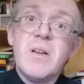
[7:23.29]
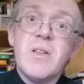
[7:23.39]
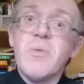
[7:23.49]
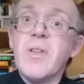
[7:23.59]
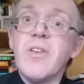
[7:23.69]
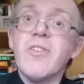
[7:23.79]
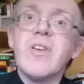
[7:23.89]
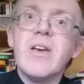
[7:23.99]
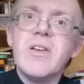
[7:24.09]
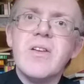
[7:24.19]
that when they
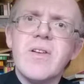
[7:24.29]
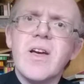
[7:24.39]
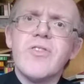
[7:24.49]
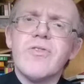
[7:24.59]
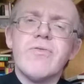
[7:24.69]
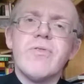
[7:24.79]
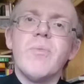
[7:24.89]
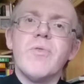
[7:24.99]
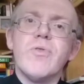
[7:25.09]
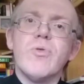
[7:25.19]
see a deviation
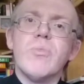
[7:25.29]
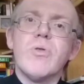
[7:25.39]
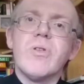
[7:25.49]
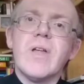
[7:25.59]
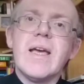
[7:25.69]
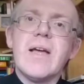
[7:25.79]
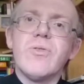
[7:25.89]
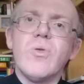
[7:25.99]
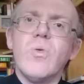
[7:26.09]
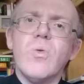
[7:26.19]
from the rule book they get
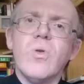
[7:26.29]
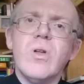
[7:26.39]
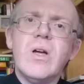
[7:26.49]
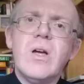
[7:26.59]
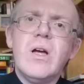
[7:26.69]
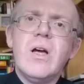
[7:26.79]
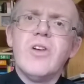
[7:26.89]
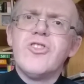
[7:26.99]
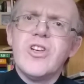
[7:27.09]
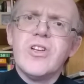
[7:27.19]
all
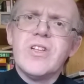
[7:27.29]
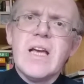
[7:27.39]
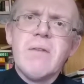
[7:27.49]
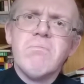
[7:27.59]
shirty.